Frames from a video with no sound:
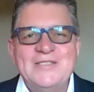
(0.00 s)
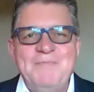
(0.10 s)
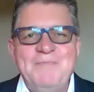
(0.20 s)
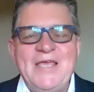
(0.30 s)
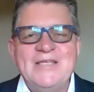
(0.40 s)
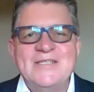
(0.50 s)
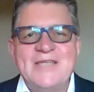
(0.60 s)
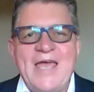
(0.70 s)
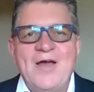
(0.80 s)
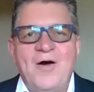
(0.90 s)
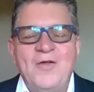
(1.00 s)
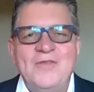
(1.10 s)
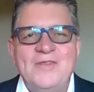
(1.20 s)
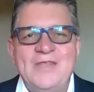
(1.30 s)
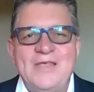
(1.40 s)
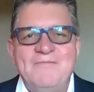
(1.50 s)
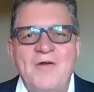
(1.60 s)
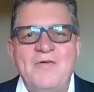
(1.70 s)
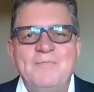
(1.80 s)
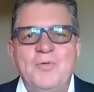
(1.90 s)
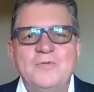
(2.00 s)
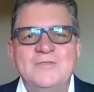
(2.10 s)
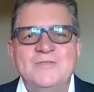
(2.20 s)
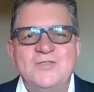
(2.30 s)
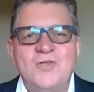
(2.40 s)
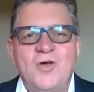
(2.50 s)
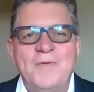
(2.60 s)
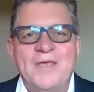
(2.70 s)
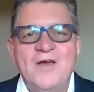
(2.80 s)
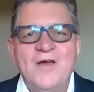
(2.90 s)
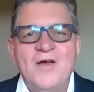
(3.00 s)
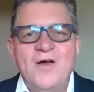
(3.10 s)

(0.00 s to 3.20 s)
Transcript: speaking today on the very important topic